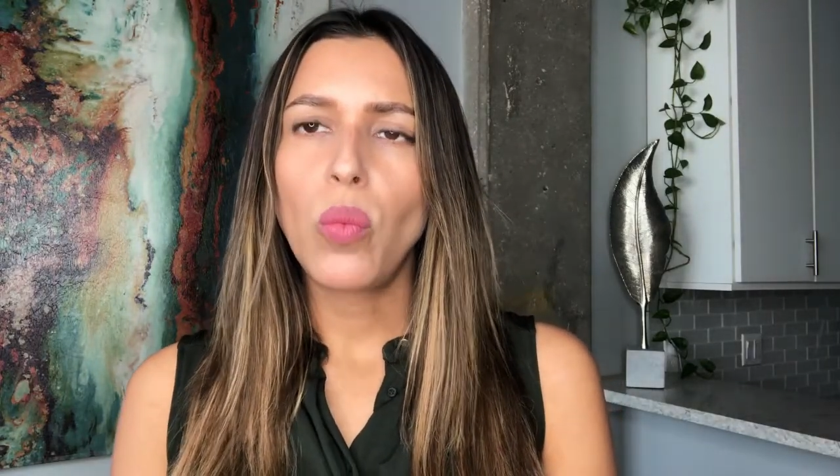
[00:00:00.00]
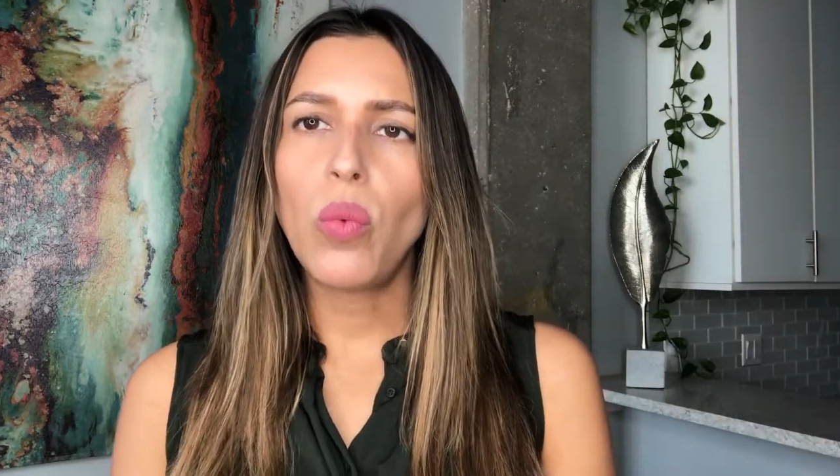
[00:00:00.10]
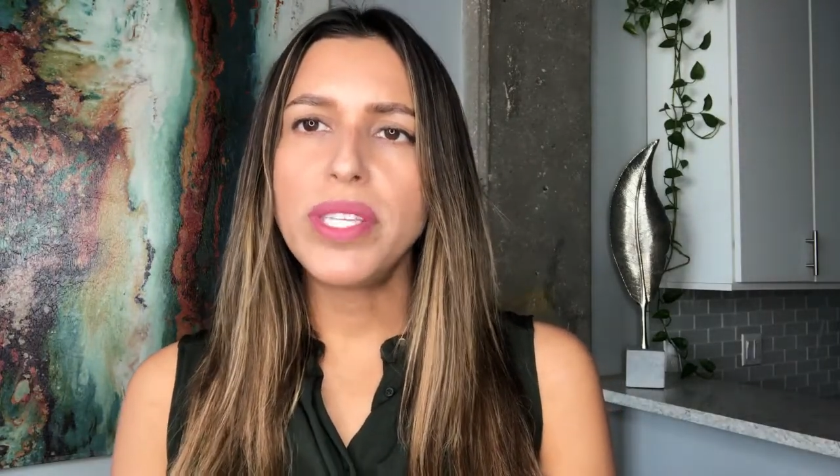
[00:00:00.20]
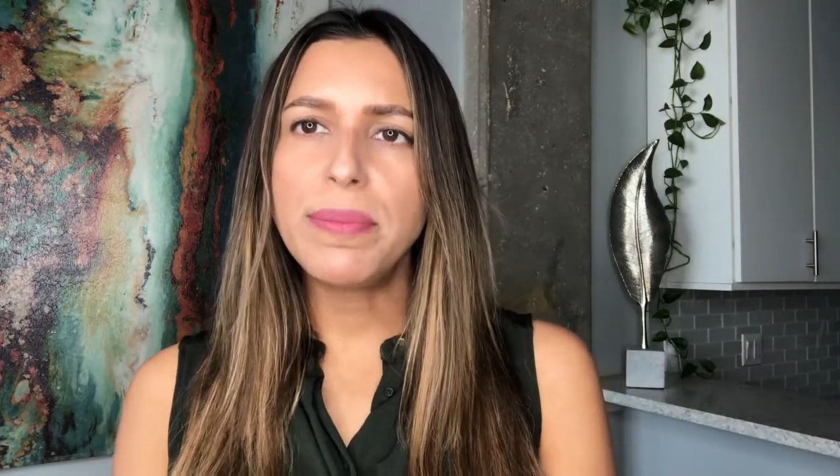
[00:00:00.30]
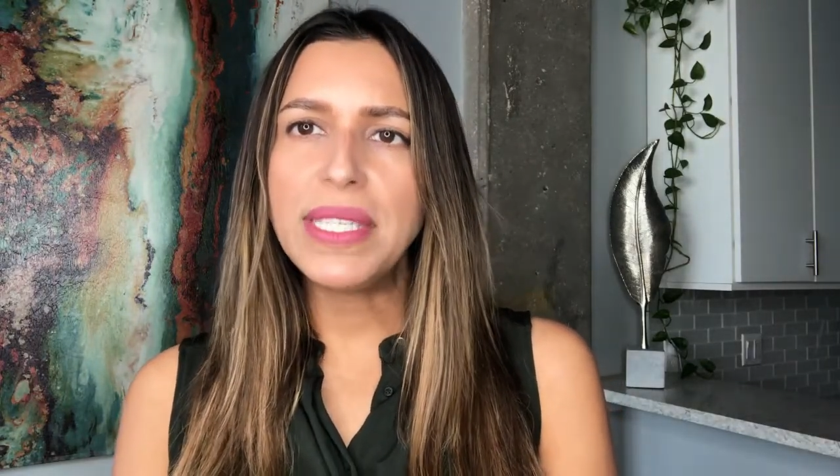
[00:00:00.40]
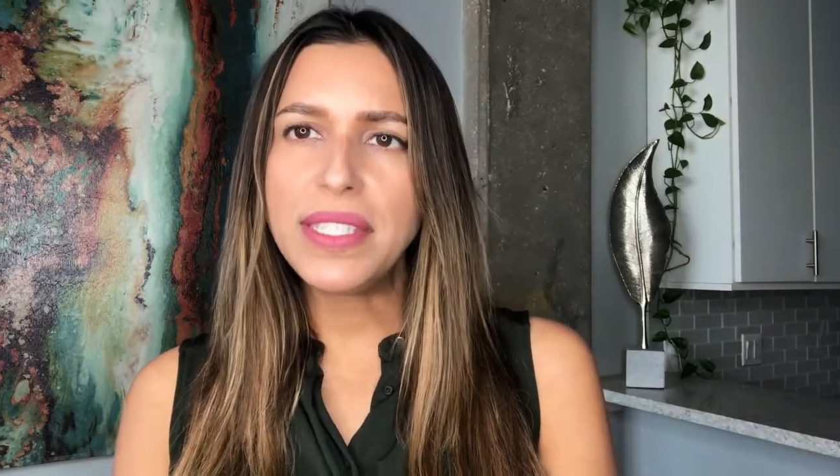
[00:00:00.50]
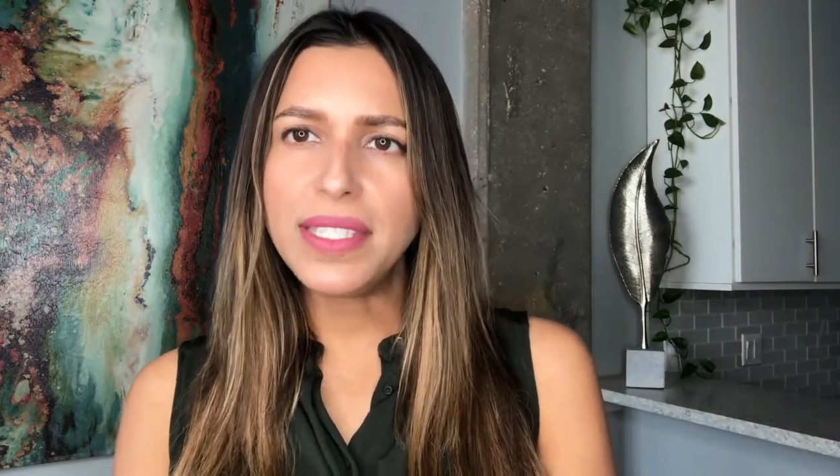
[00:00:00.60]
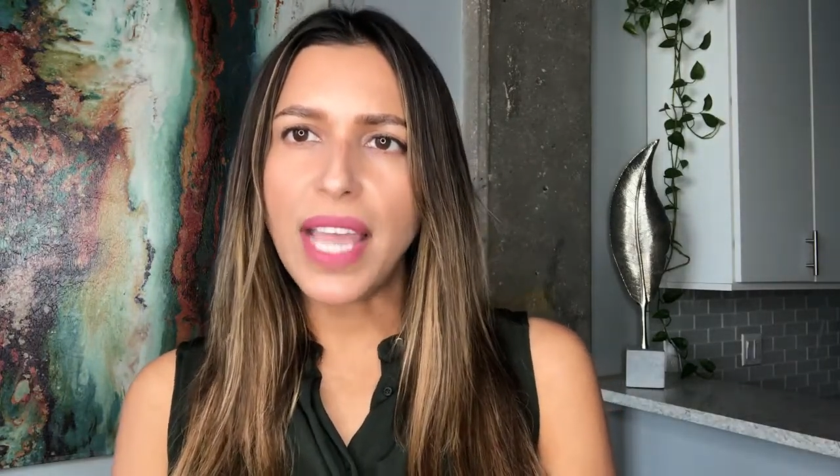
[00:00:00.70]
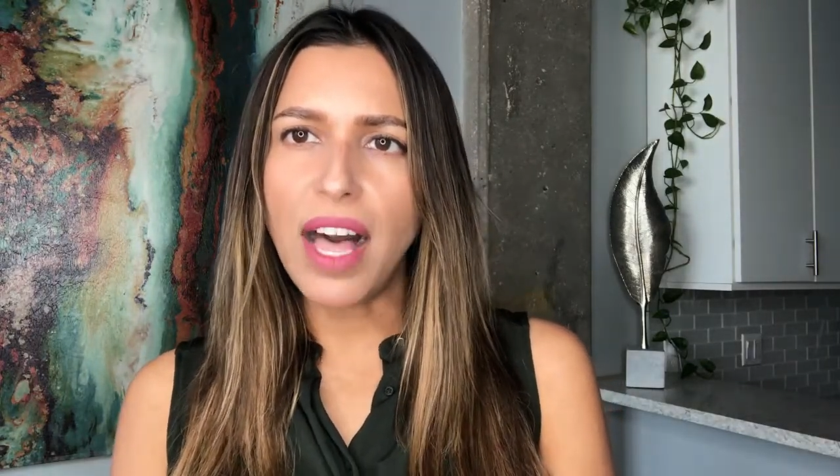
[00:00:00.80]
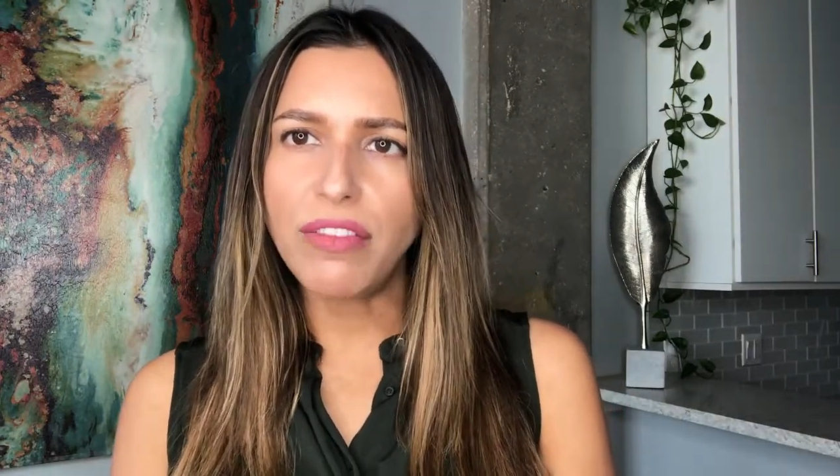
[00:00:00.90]
was
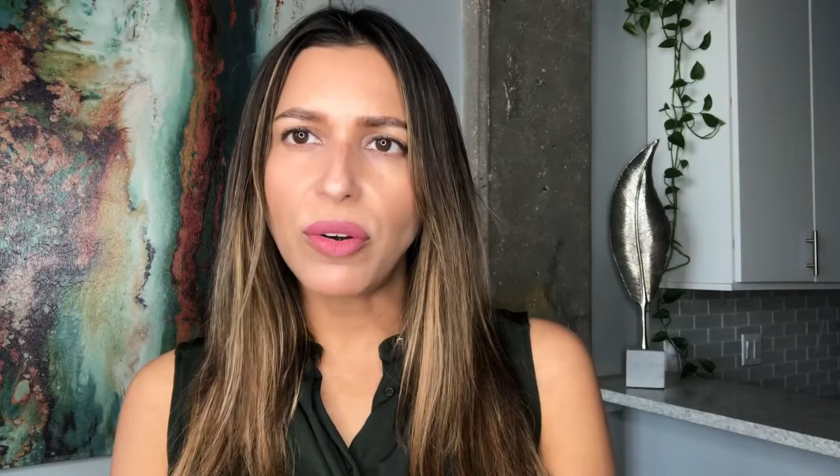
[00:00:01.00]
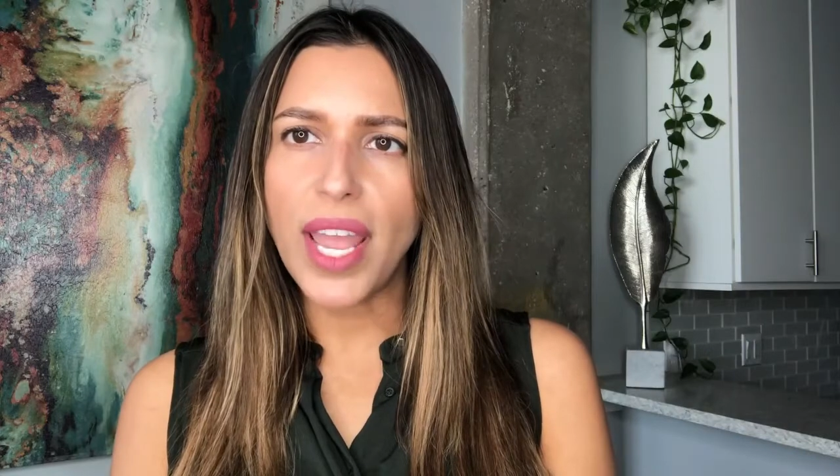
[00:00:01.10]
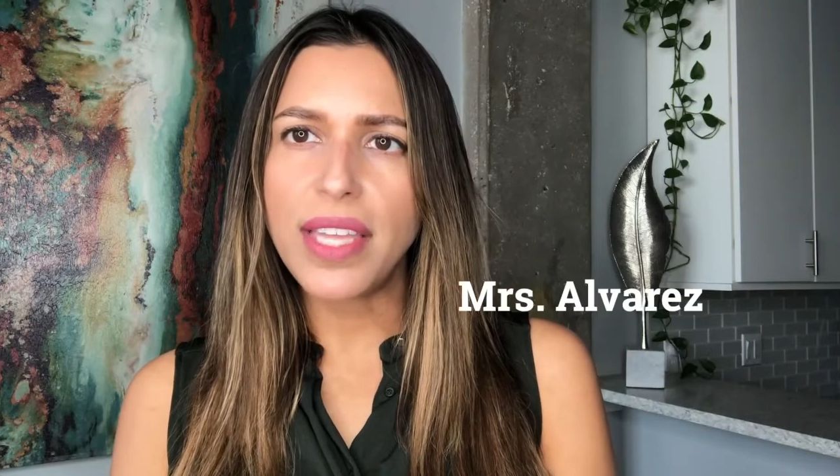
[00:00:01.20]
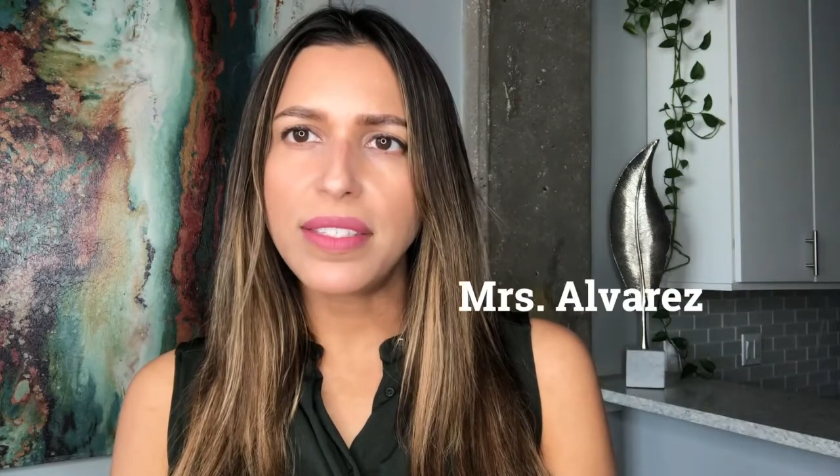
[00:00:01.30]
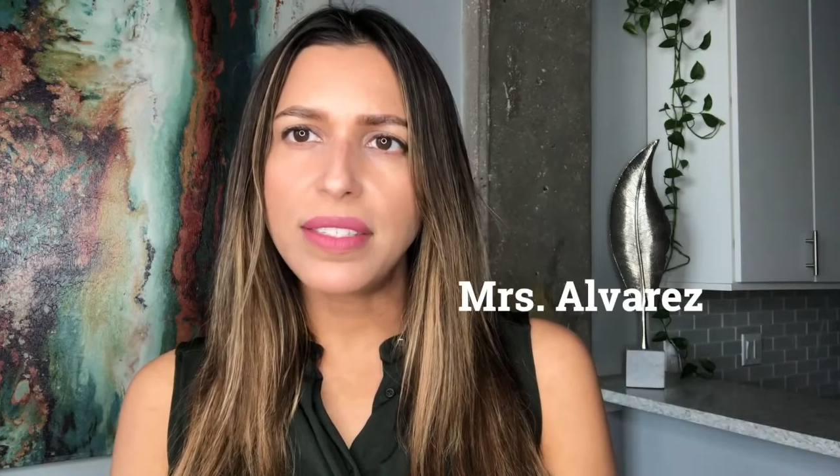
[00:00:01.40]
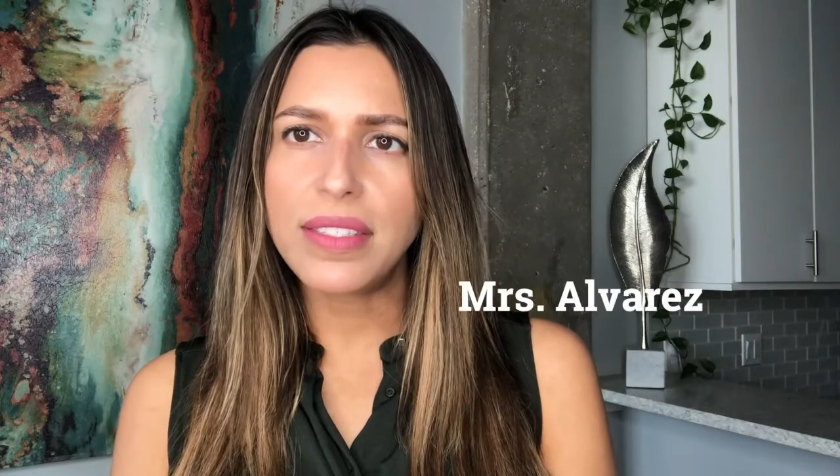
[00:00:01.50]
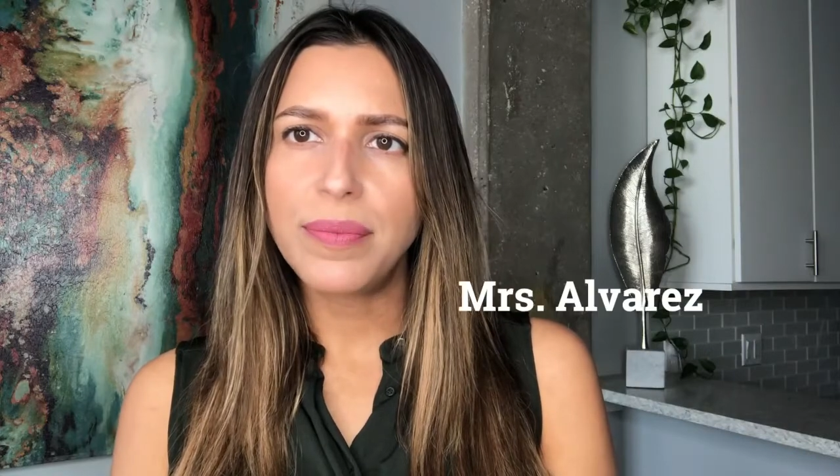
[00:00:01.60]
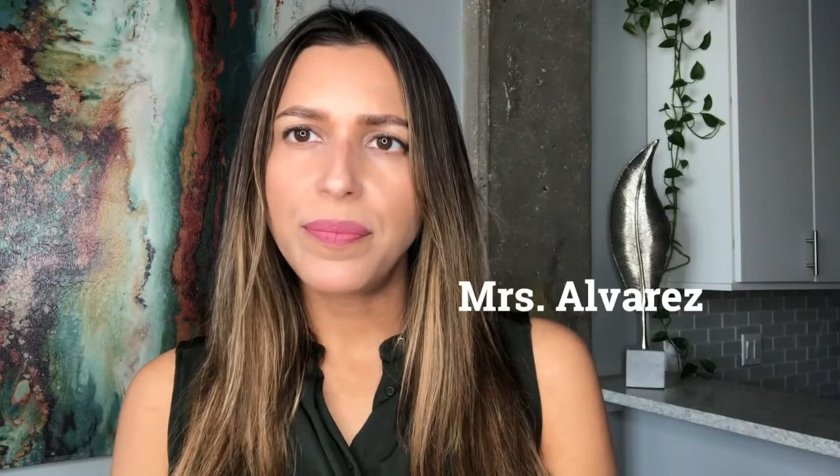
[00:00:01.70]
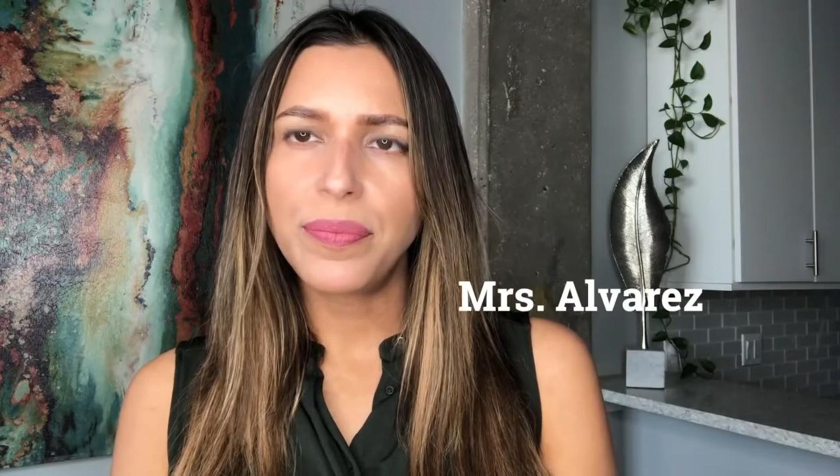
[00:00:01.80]
Mrs. Alvarez.